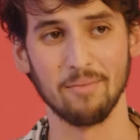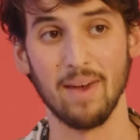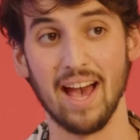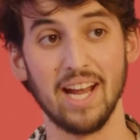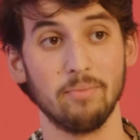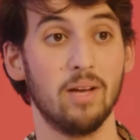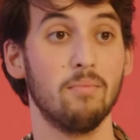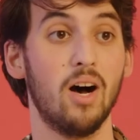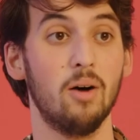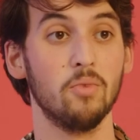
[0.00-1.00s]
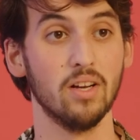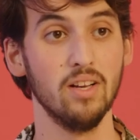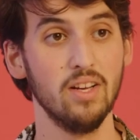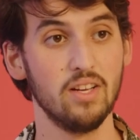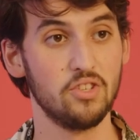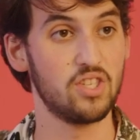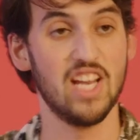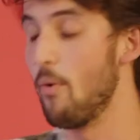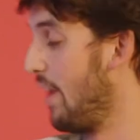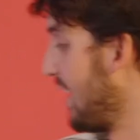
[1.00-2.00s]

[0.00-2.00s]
I get mad at my mom, or just not